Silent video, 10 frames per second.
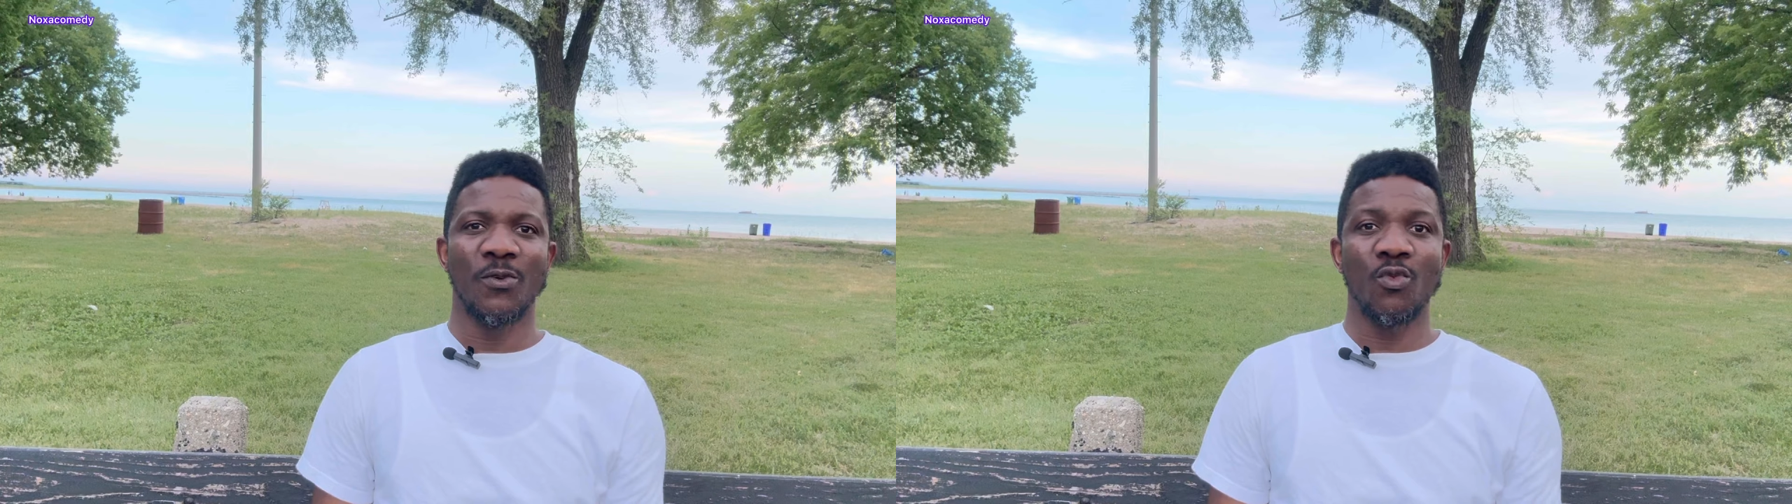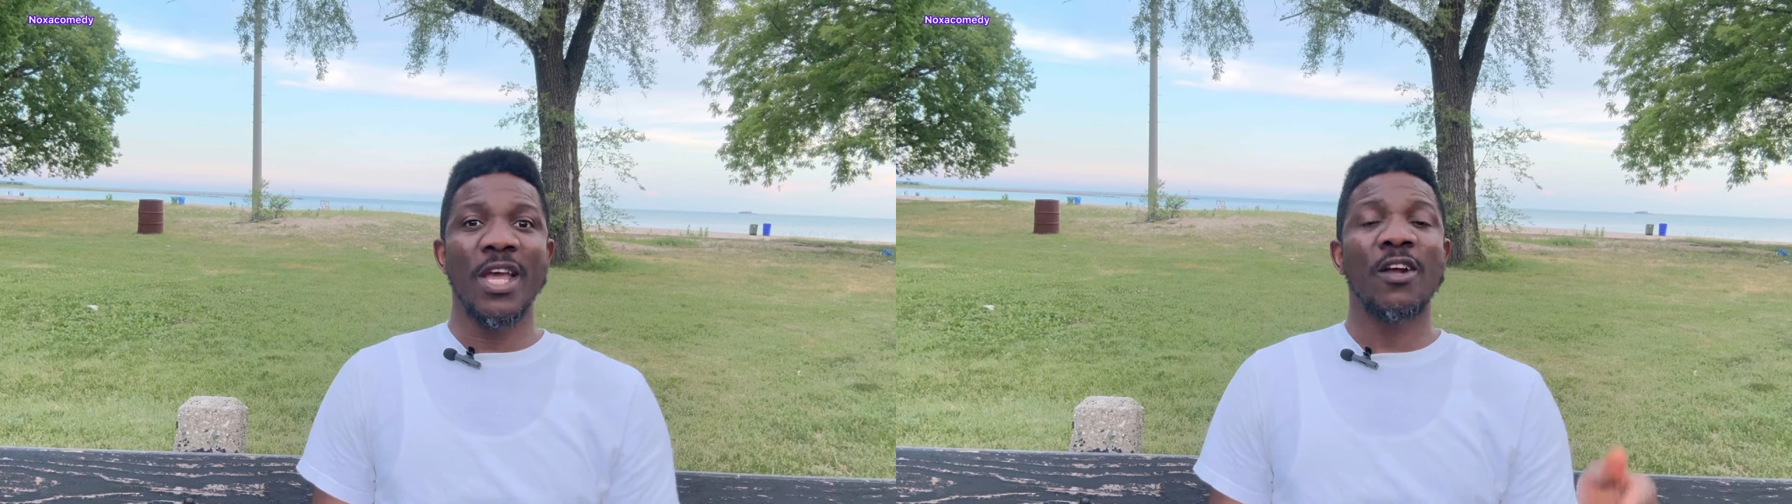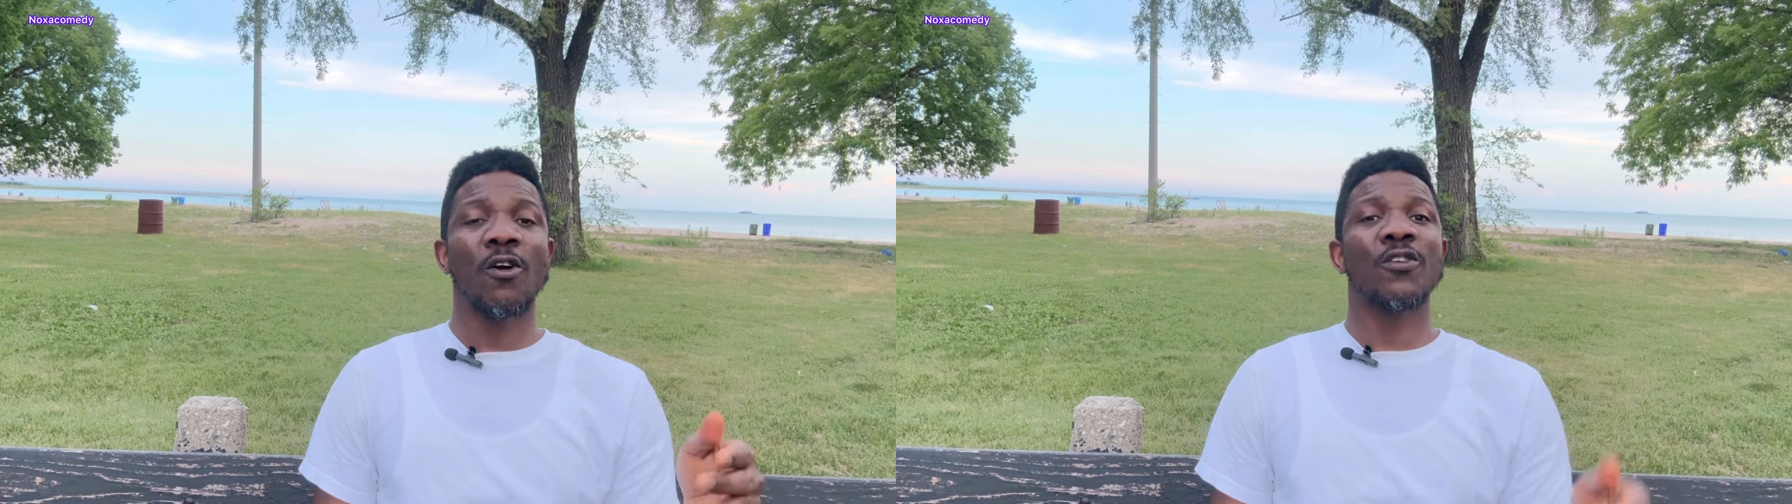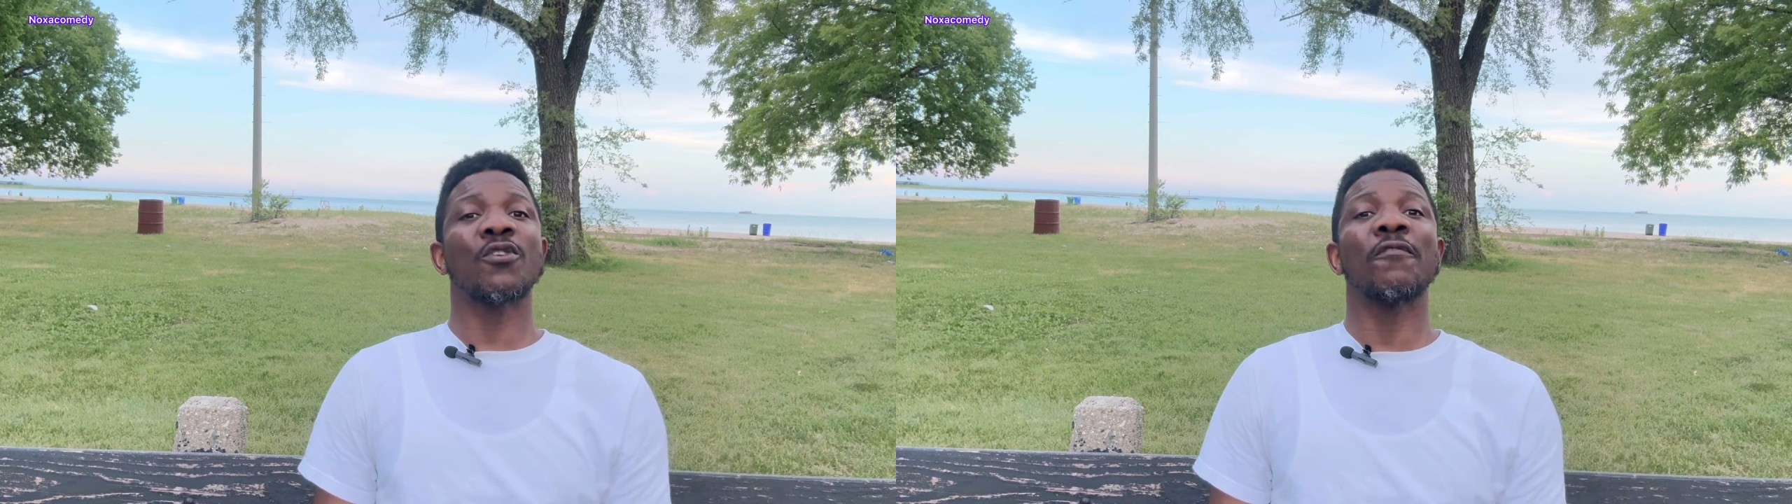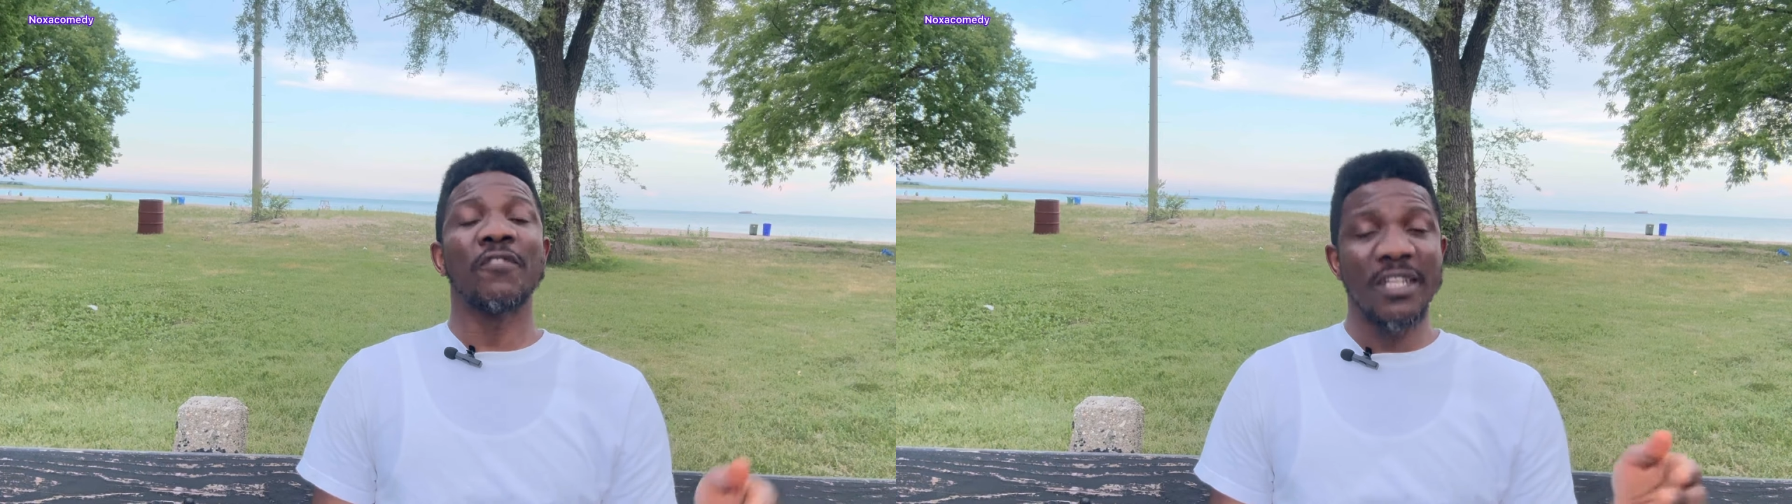where cost
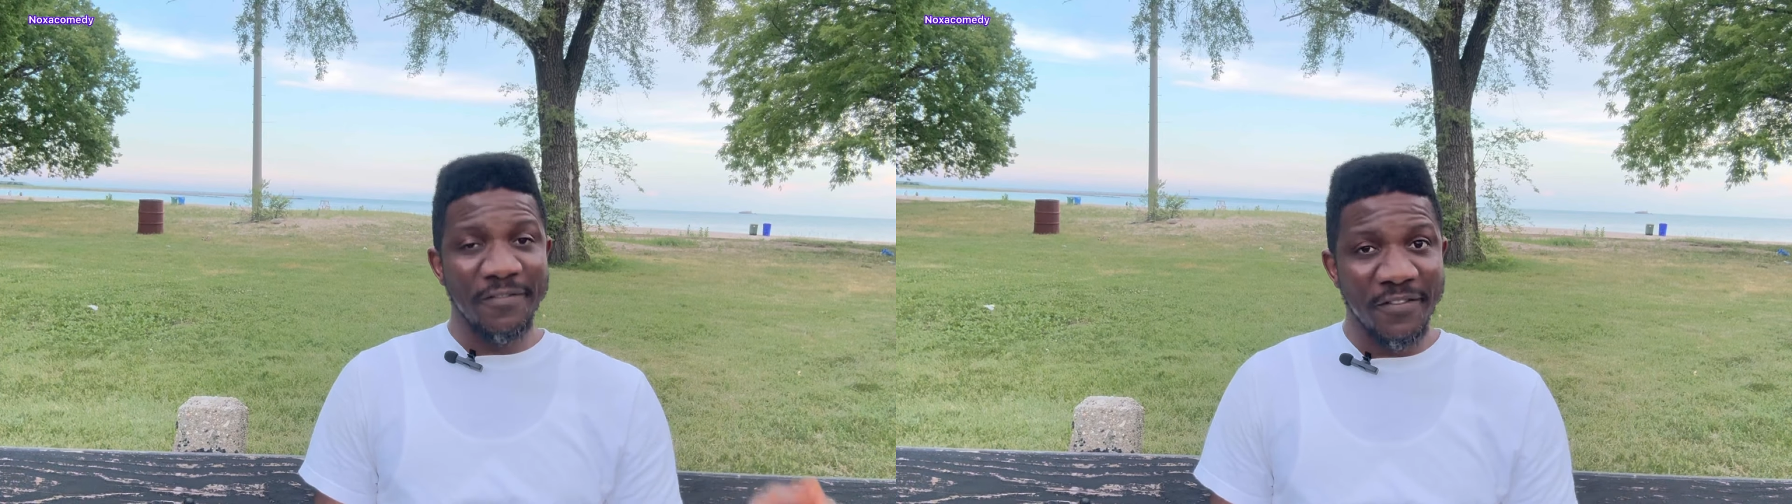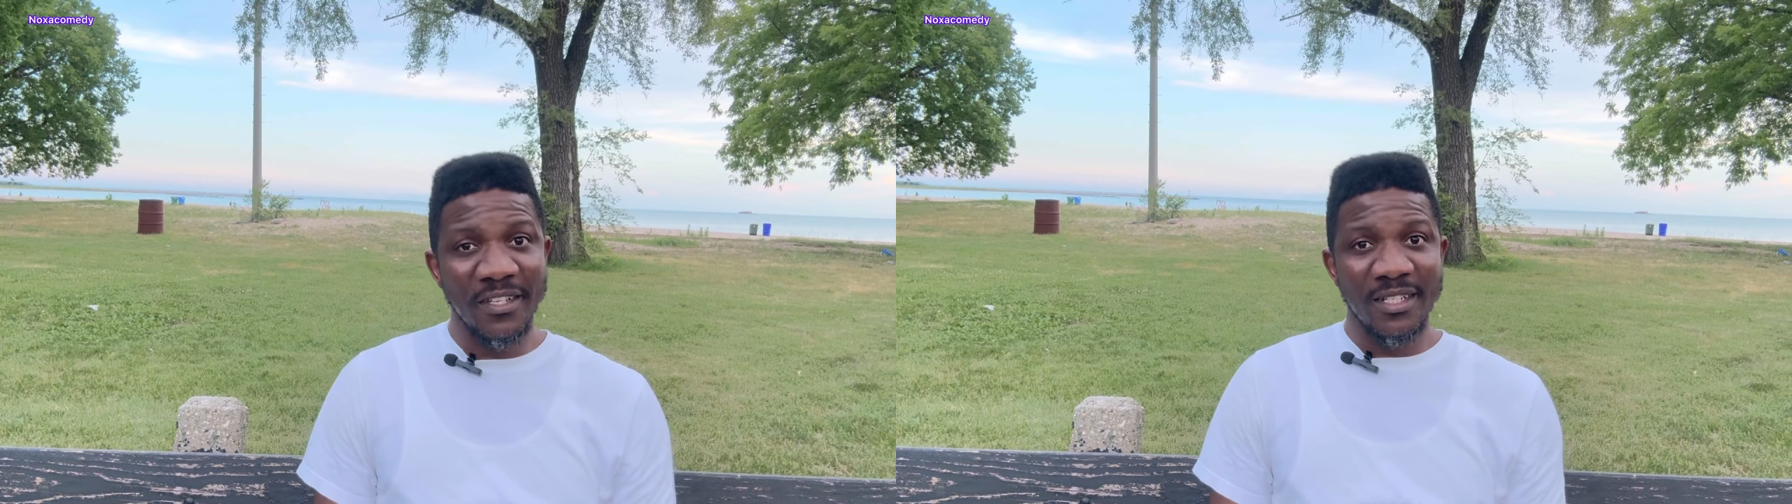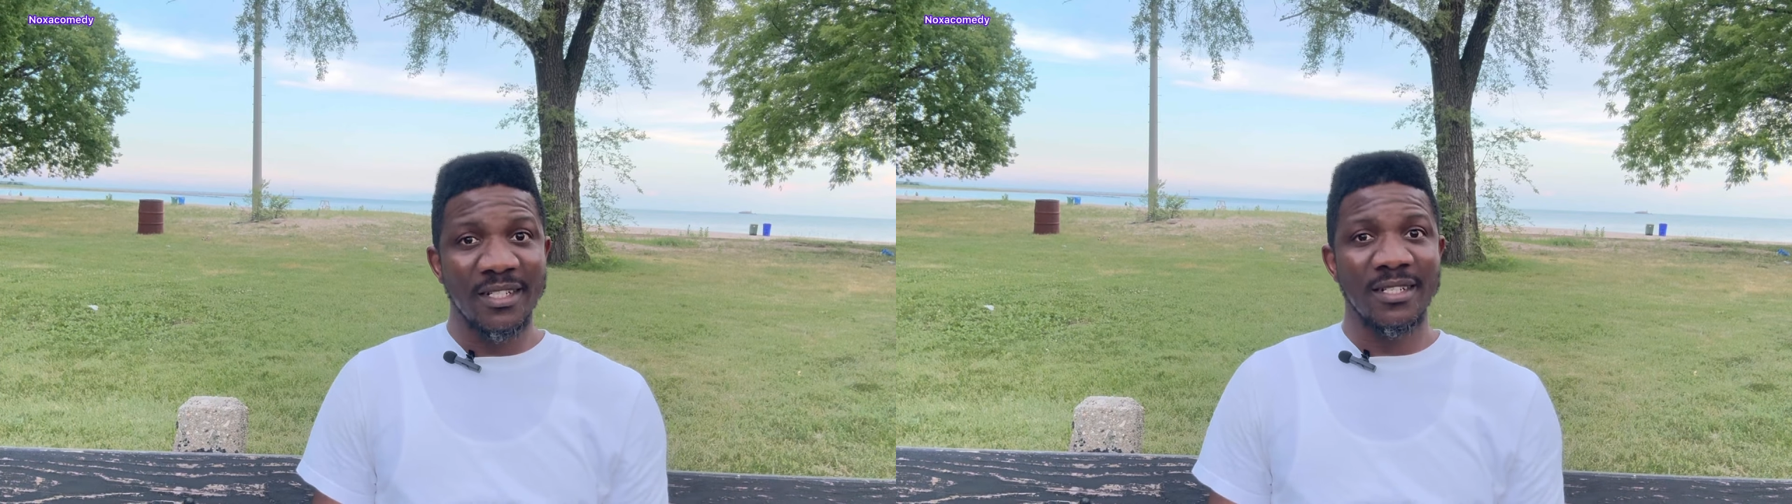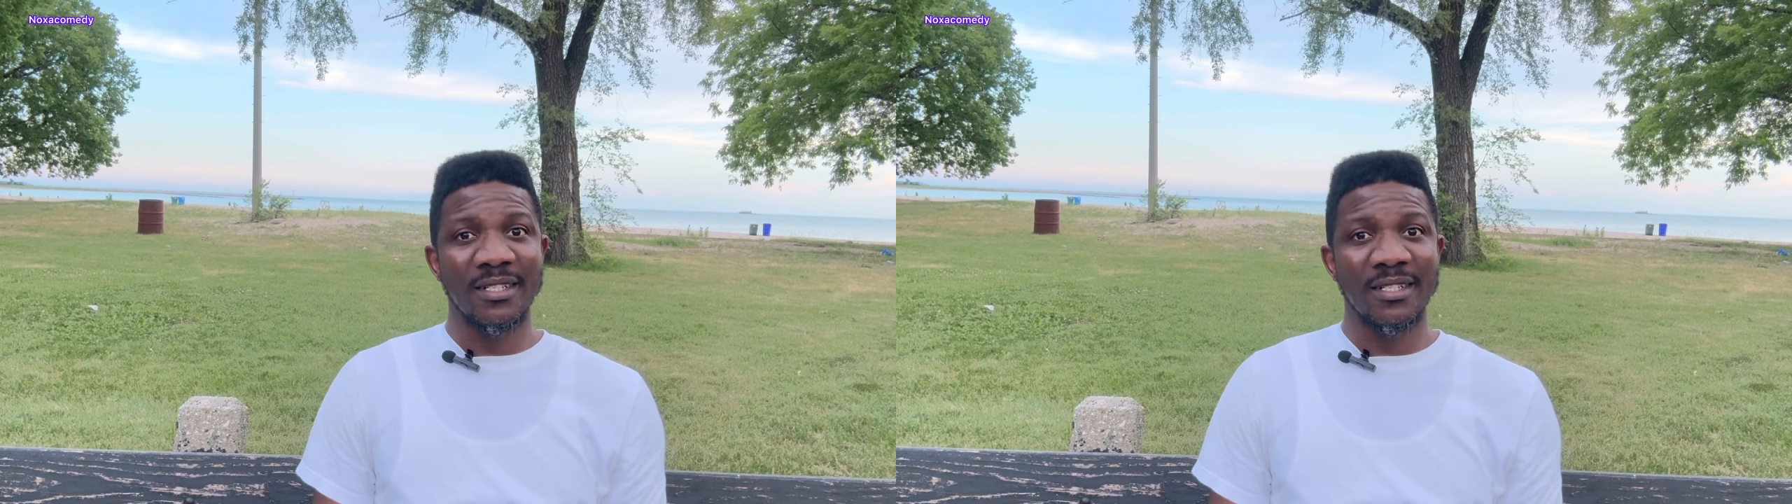of living